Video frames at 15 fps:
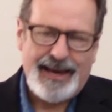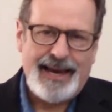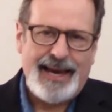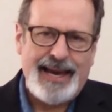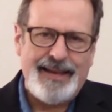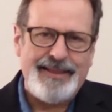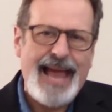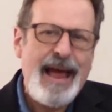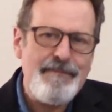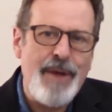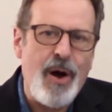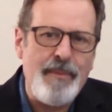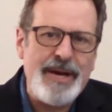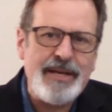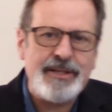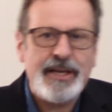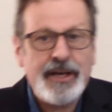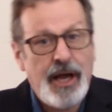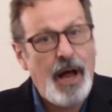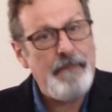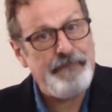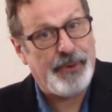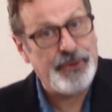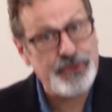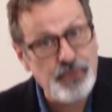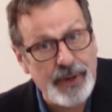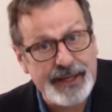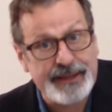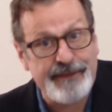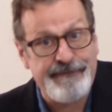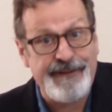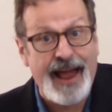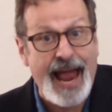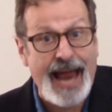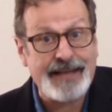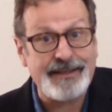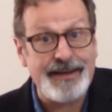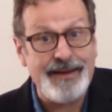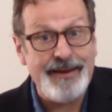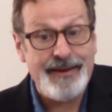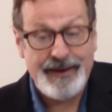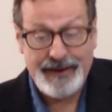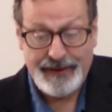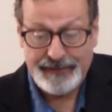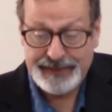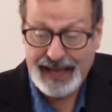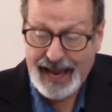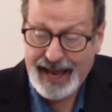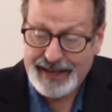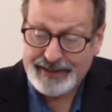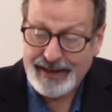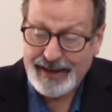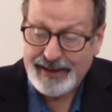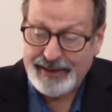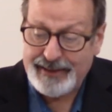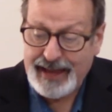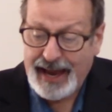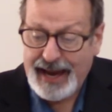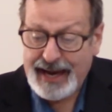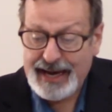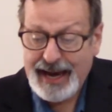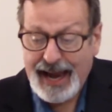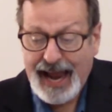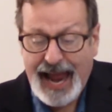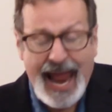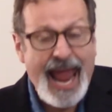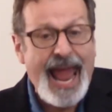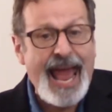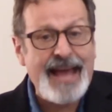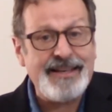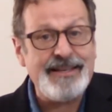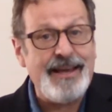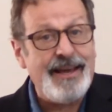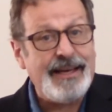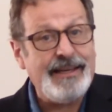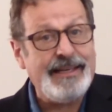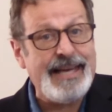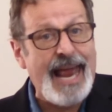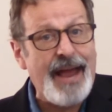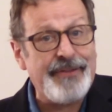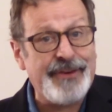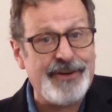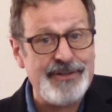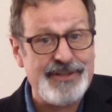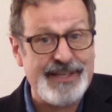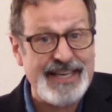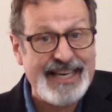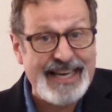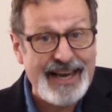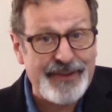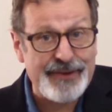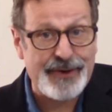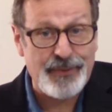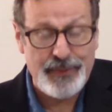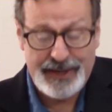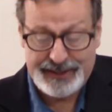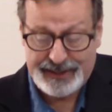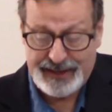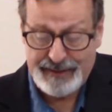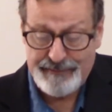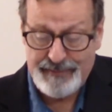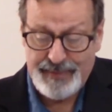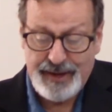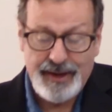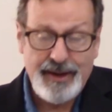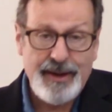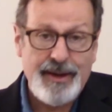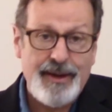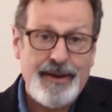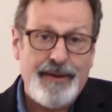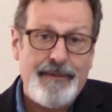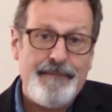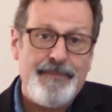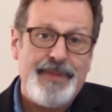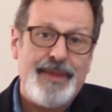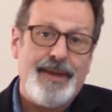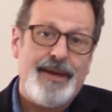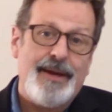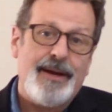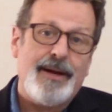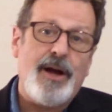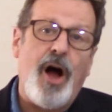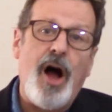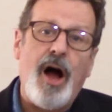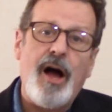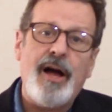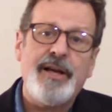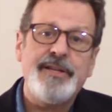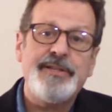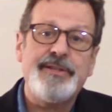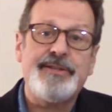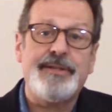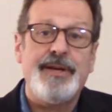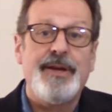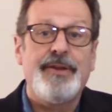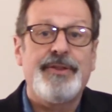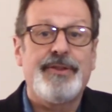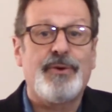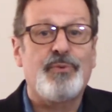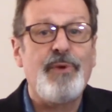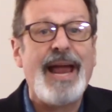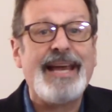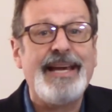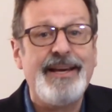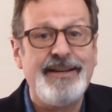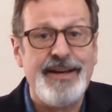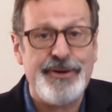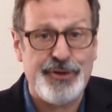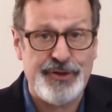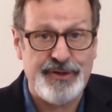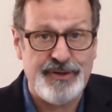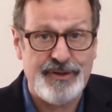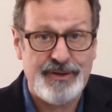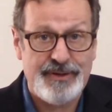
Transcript: In that moment, coupled with the fact that they had gathered together with him caused the recognition.